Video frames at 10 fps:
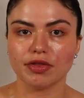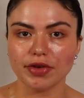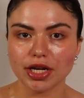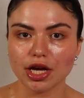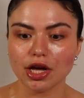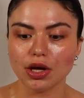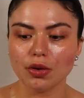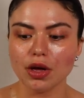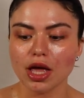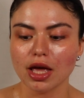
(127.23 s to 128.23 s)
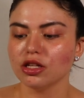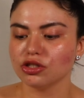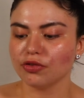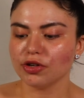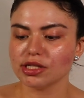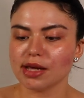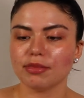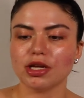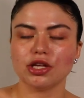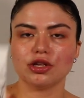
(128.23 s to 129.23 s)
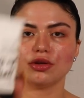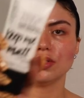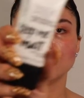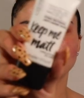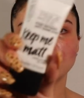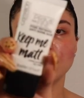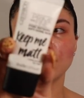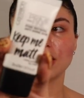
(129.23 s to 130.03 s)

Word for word: the video. So first, I'm gonna use the